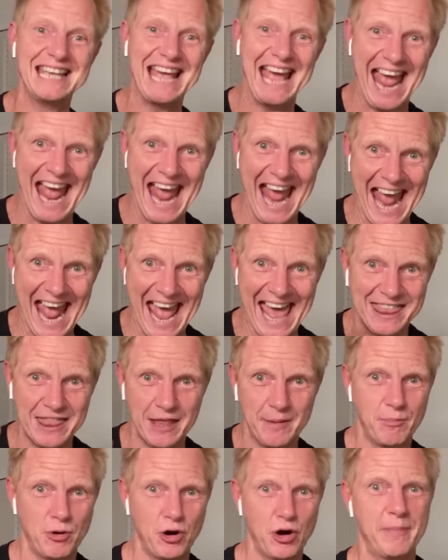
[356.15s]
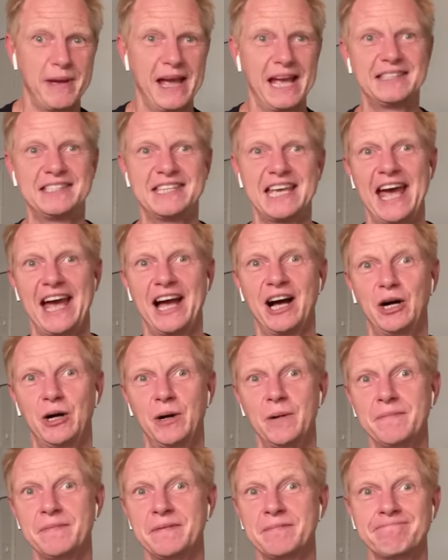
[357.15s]
and the mermaid tail.
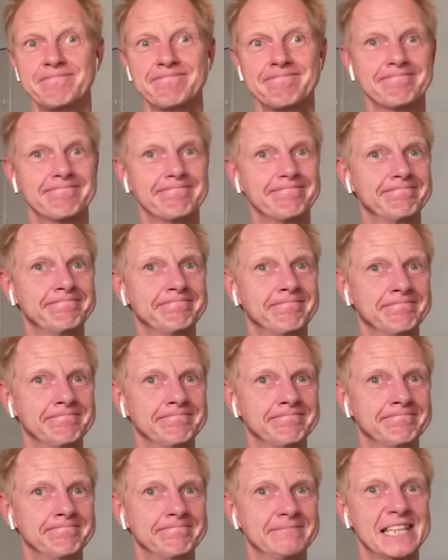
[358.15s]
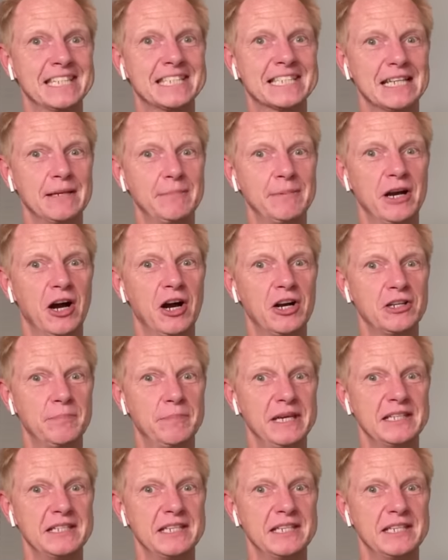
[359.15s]
Mmm, this is gonna be hard to beat,